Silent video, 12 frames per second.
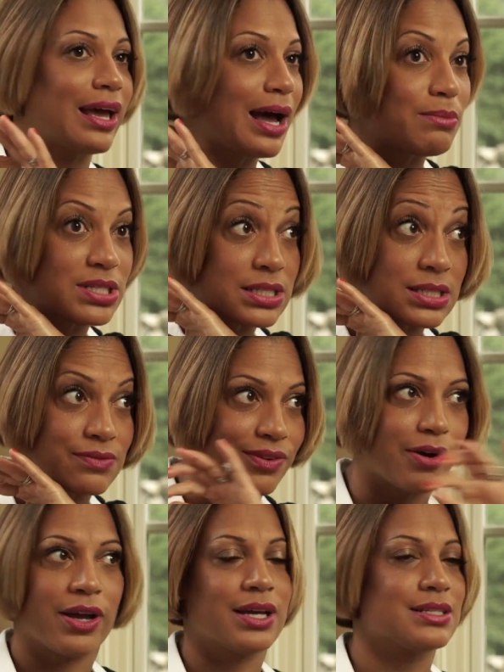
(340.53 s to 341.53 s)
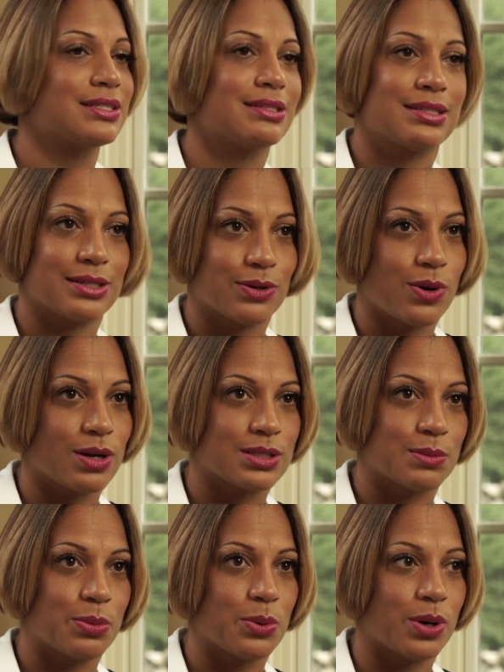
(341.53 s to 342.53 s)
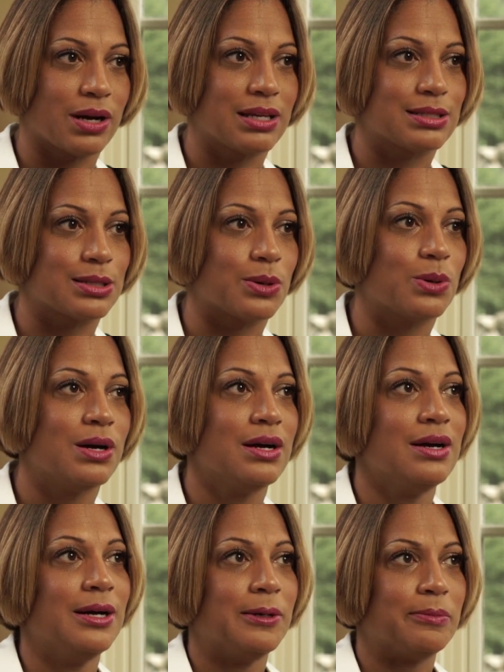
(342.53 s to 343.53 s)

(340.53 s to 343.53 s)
Like, I'm just very consistent across the board. And so